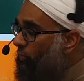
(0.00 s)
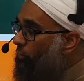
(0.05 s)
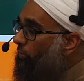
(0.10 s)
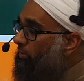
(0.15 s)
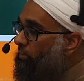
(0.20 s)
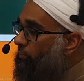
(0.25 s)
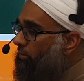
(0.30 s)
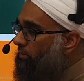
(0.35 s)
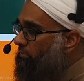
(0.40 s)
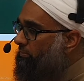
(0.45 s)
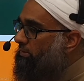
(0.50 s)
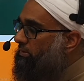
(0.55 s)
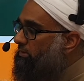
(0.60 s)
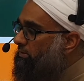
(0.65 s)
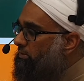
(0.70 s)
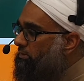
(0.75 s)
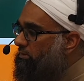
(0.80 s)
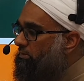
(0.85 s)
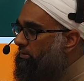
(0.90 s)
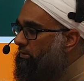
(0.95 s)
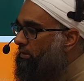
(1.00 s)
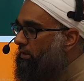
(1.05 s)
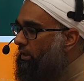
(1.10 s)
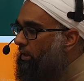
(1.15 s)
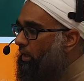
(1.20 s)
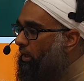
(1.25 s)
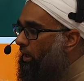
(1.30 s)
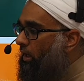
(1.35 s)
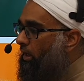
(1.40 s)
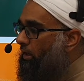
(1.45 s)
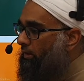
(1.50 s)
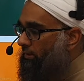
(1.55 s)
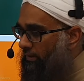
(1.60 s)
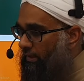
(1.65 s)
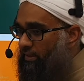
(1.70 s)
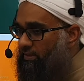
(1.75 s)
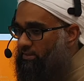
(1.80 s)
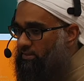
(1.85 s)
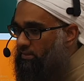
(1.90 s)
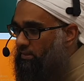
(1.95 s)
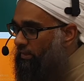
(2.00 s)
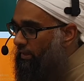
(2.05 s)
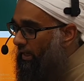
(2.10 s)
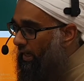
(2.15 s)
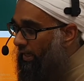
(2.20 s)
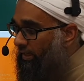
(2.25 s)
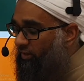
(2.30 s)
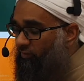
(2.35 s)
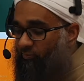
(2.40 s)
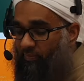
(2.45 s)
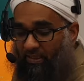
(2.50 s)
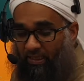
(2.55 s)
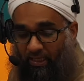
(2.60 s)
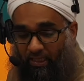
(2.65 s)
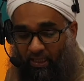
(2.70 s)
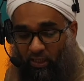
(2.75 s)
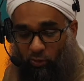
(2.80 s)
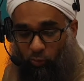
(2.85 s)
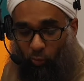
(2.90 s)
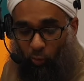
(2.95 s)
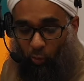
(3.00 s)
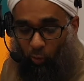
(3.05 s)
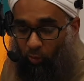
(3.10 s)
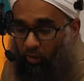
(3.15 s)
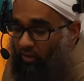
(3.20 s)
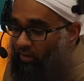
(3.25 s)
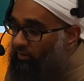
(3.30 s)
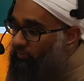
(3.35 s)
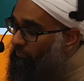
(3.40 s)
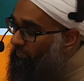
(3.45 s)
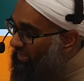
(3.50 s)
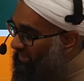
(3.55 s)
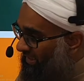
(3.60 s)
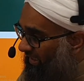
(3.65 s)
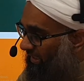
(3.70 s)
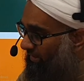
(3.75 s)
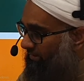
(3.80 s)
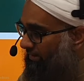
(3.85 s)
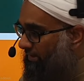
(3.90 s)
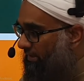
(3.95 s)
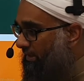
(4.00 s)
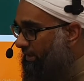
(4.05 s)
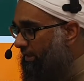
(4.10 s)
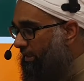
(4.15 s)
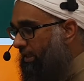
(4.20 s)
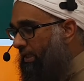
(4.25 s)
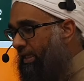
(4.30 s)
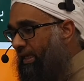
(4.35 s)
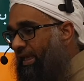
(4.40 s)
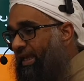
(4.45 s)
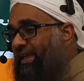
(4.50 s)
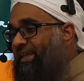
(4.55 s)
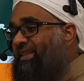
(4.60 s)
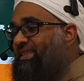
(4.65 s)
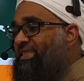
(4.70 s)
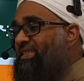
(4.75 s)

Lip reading: we know what the word means. Yes? And if min haythul lugha bidhatihi, in